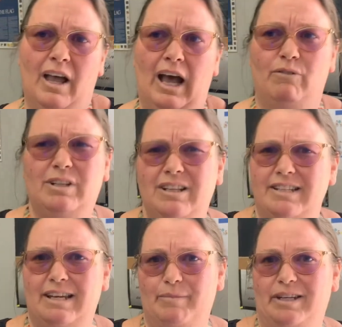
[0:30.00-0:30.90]
I really
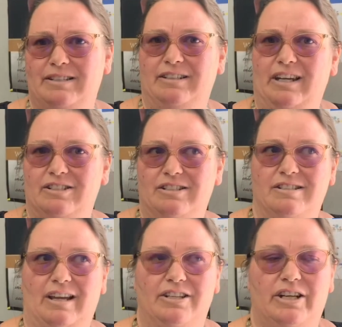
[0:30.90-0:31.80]
like to have my kids engage in
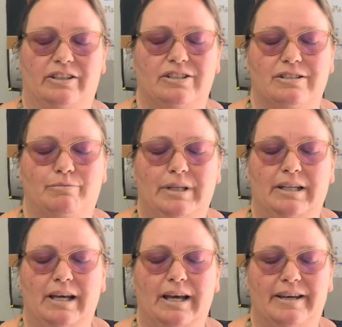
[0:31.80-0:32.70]
design challenges
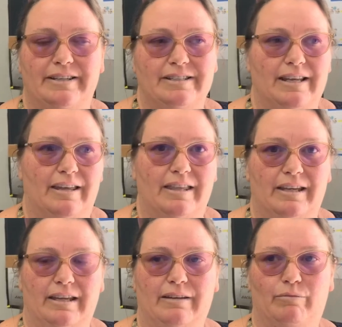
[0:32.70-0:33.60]
because I
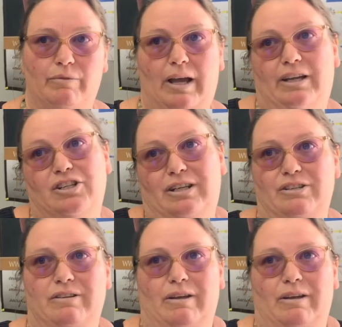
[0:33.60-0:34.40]
think it actually